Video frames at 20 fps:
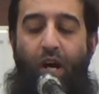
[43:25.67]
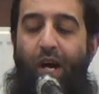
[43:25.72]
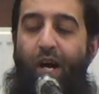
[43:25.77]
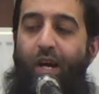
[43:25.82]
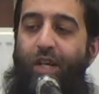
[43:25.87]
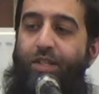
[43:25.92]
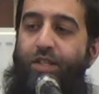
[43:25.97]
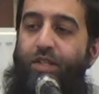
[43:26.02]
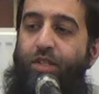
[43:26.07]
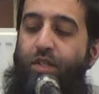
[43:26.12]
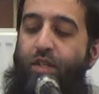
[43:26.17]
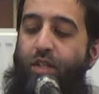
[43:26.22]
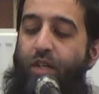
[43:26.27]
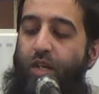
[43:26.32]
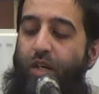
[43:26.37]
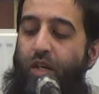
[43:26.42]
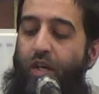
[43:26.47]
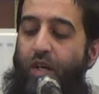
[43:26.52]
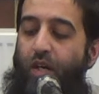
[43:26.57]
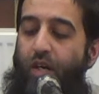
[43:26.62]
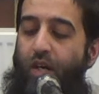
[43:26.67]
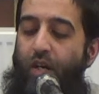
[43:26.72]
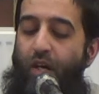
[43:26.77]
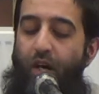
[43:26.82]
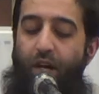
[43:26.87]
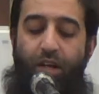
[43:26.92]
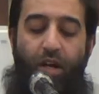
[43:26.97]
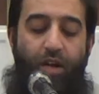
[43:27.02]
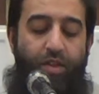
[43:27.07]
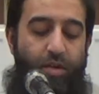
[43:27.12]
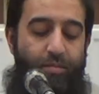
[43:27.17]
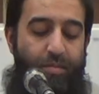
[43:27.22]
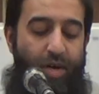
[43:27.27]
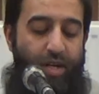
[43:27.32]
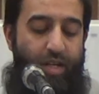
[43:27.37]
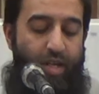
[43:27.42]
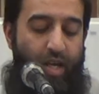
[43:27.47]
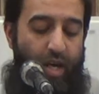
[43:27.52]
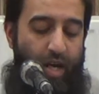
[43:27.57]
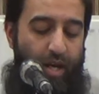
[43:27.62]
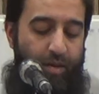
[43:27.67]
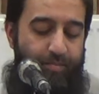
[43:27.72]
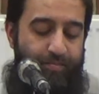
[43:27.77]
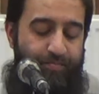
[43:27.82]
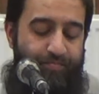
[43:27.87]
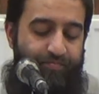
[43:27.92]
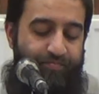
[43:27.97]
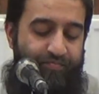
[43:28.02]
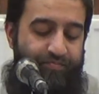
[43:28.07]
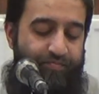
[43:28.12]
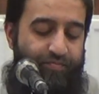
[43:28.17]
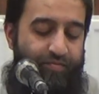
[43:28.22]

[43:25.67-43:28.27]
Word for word: And another man came